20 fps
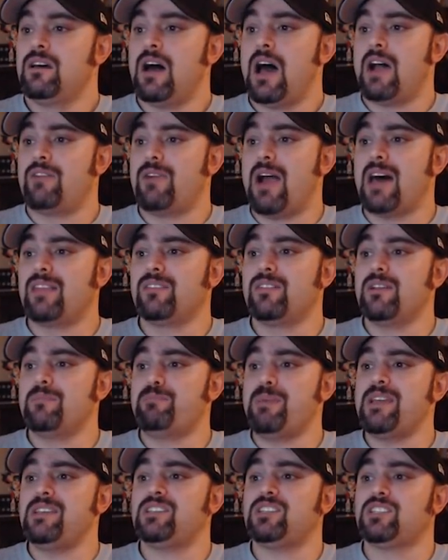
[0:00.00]
I'd rather it
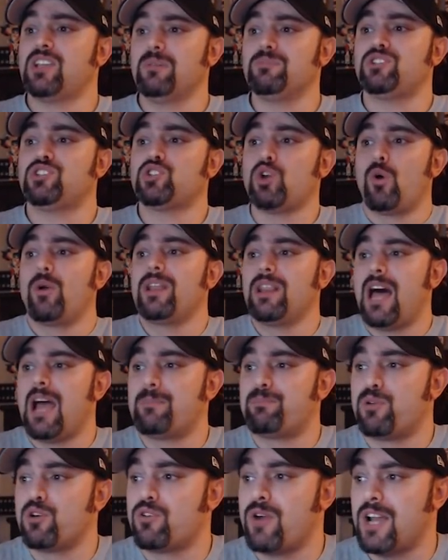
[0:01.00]
be some
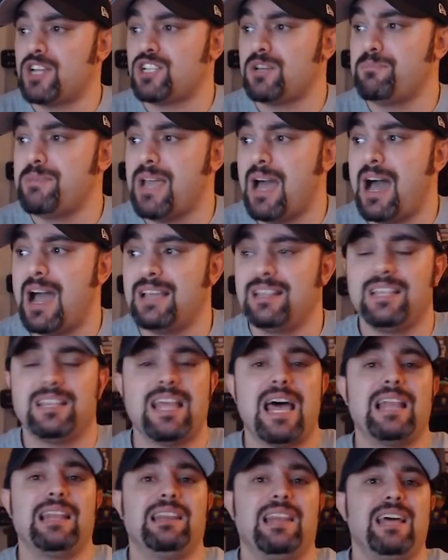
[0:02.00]
storyline progression behind it
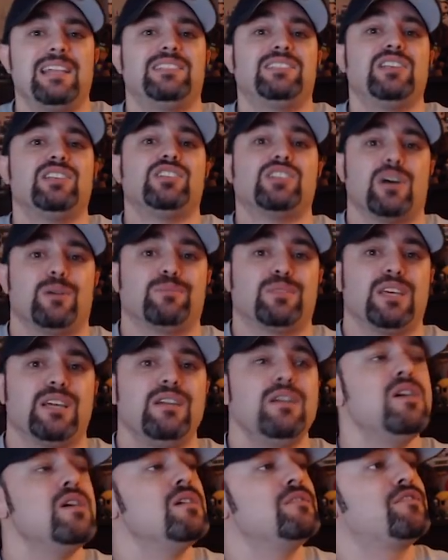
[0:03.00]
that led to something